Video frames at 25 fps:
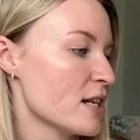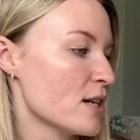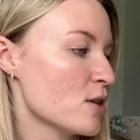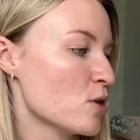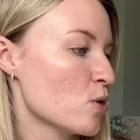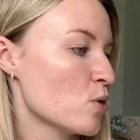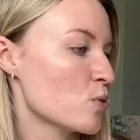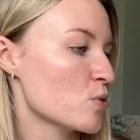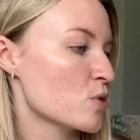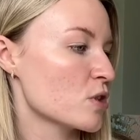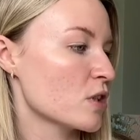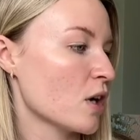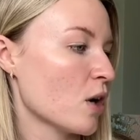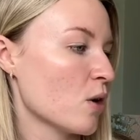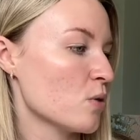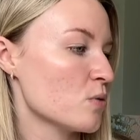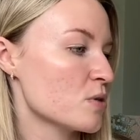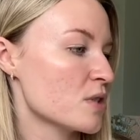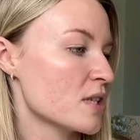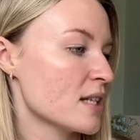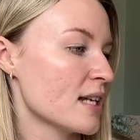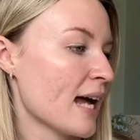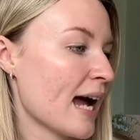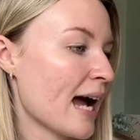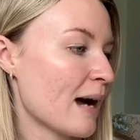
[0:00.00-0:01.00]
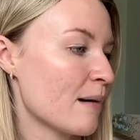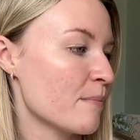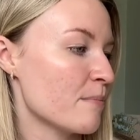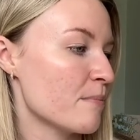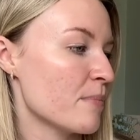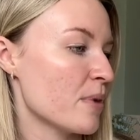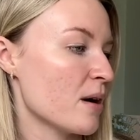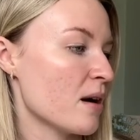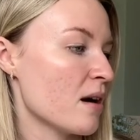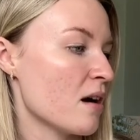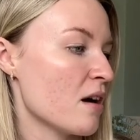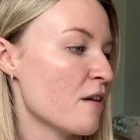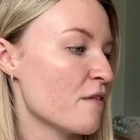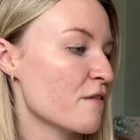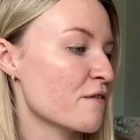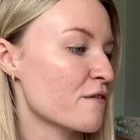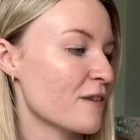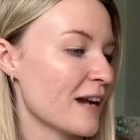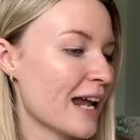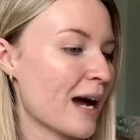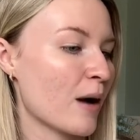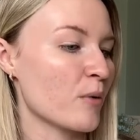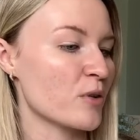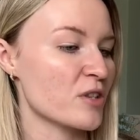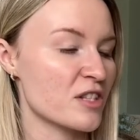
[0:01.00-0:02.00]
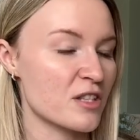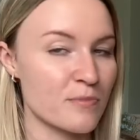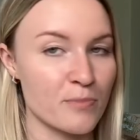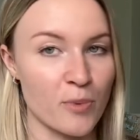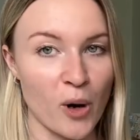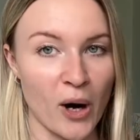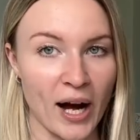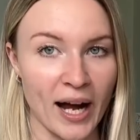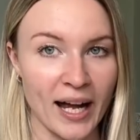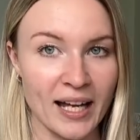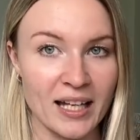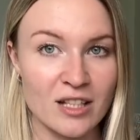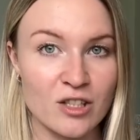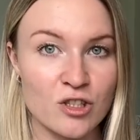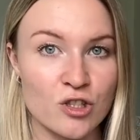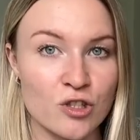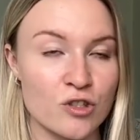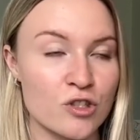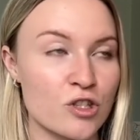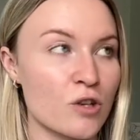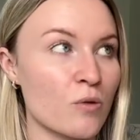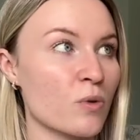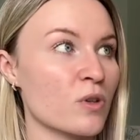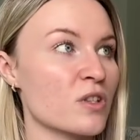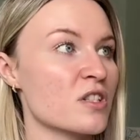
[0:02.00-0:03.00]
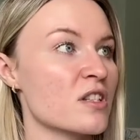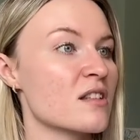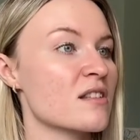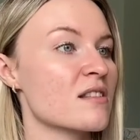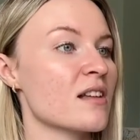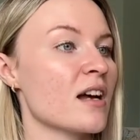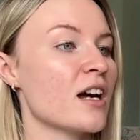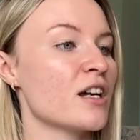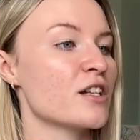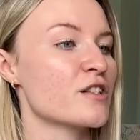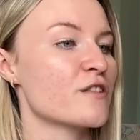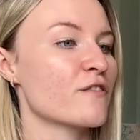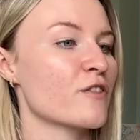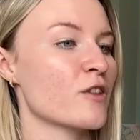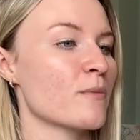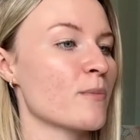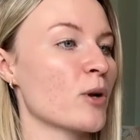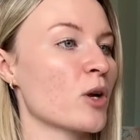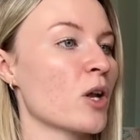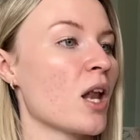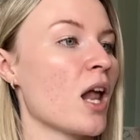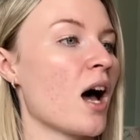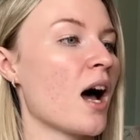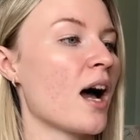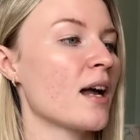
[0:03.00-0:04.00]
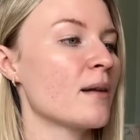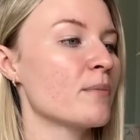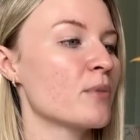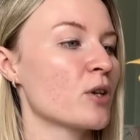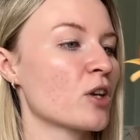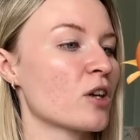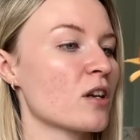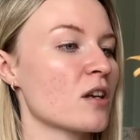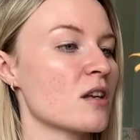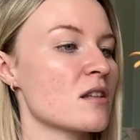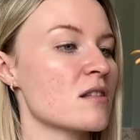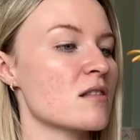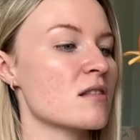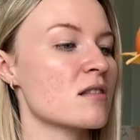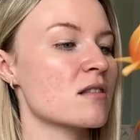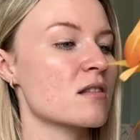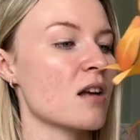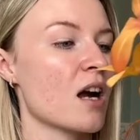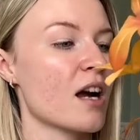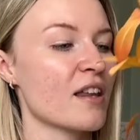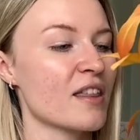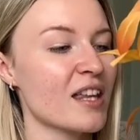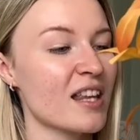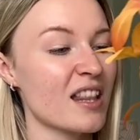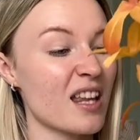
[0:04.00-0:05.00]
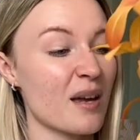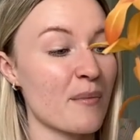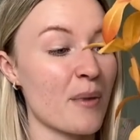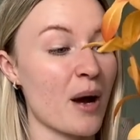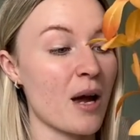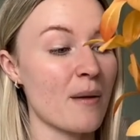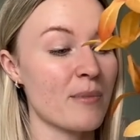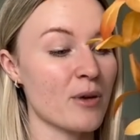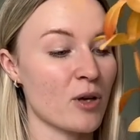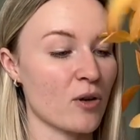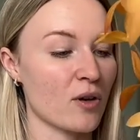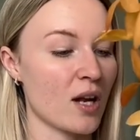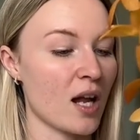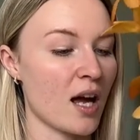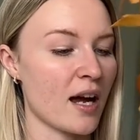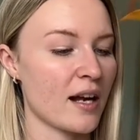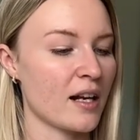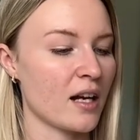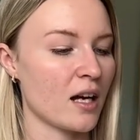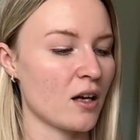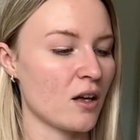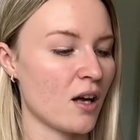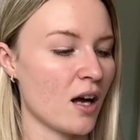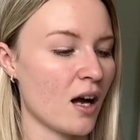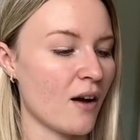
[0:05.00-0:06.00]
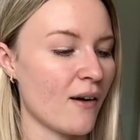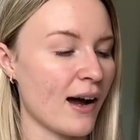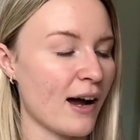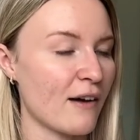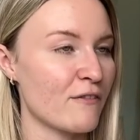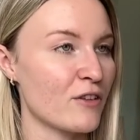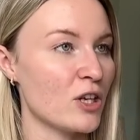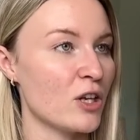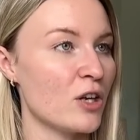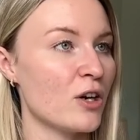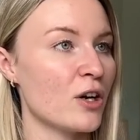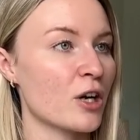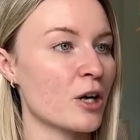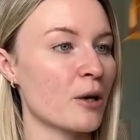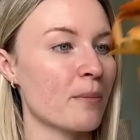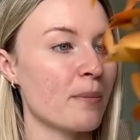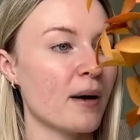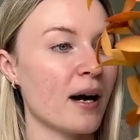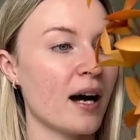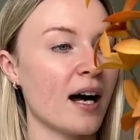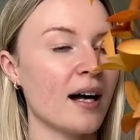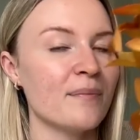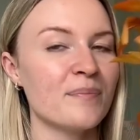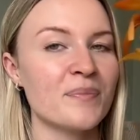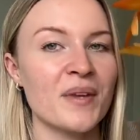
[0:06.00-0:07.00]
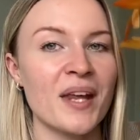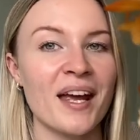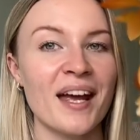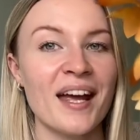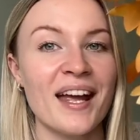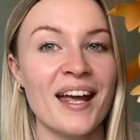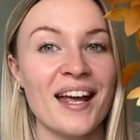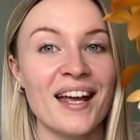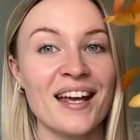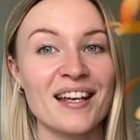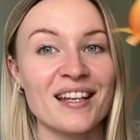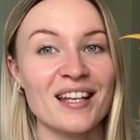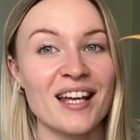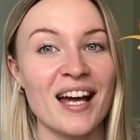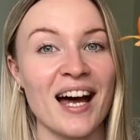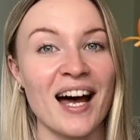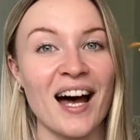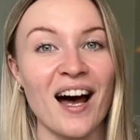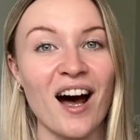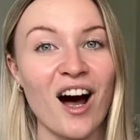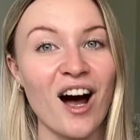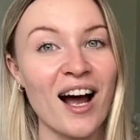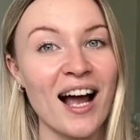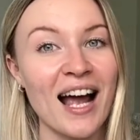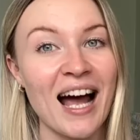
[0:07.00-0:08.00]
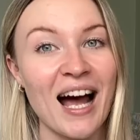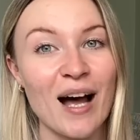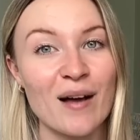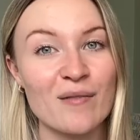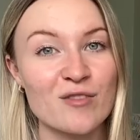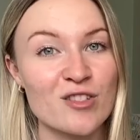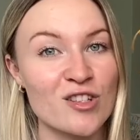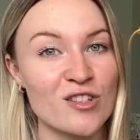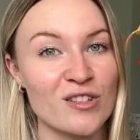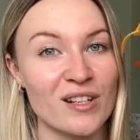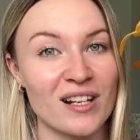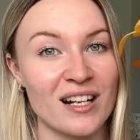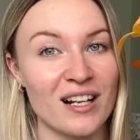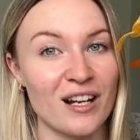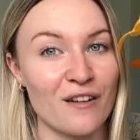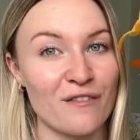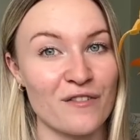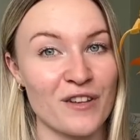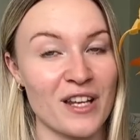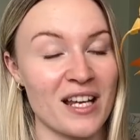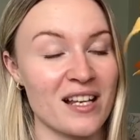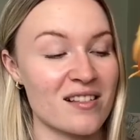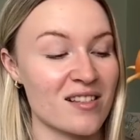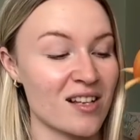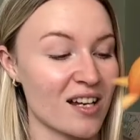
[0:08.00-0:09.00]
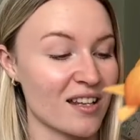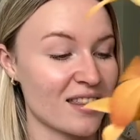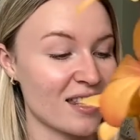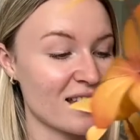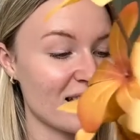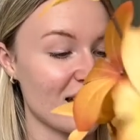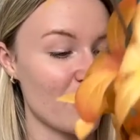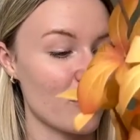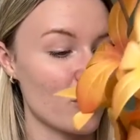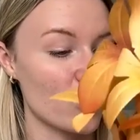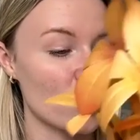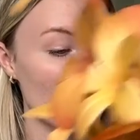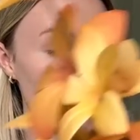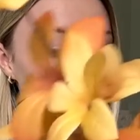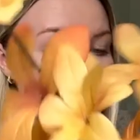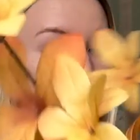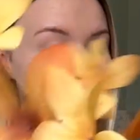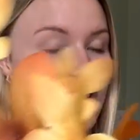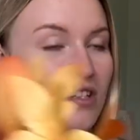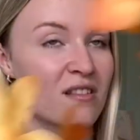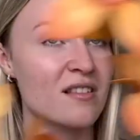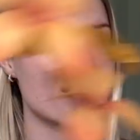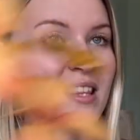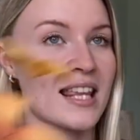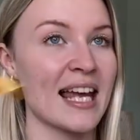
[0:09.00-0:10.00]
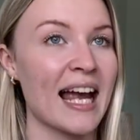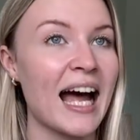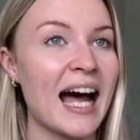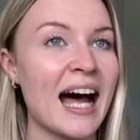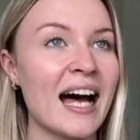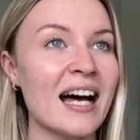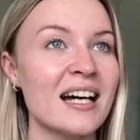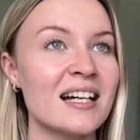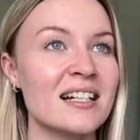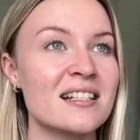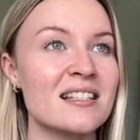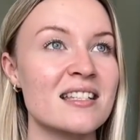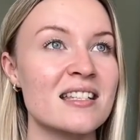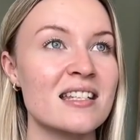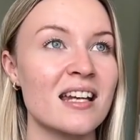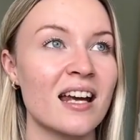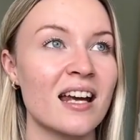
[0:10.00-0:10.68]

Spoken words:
called Golden Amber Flower Spray, should you want to search for them online, because I think they might be online. I'll have a look, but yeah, I absolutely love these. I think they were gorgeous. They had